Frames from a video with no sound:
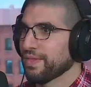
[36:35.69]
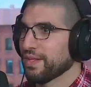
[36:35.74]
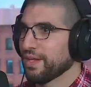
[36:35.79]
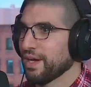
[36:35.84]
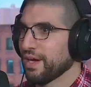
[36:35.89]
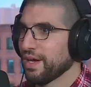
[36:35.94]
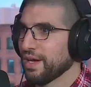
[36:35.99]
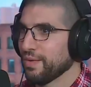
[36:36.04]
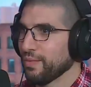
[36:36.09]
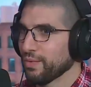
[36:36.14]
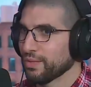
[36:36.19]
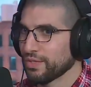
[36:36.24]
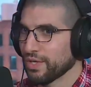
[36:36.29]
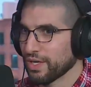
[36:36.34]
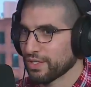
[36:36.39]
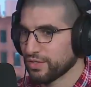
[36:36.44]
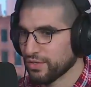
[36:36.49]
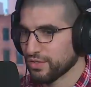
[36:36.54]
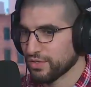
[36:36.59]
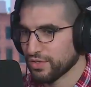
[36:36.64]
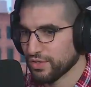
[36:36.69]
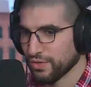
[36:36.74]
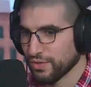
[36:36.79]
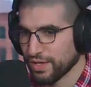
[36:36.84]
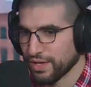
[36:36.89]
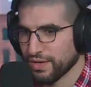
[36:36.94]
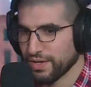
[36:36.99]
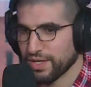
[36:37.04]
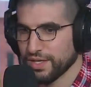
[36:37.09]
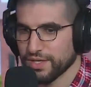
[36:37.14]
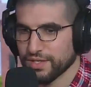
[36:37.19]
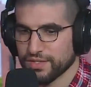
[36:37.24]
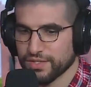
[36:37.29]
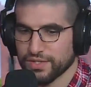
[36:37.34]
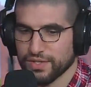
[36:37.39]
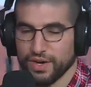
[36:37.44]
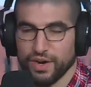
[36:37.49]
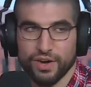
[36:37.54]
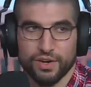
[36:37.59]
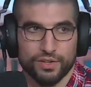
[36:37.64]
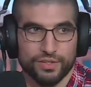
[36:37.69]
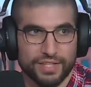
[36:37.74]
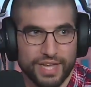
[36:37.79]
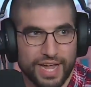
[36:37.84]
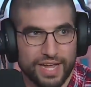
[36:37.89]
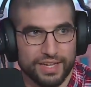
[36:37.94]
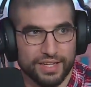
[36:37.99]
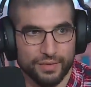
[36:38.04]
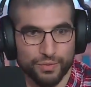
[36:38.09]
All right, we'll talk to you Bye, soon. Son. There he yeah. is, Arnold Allen.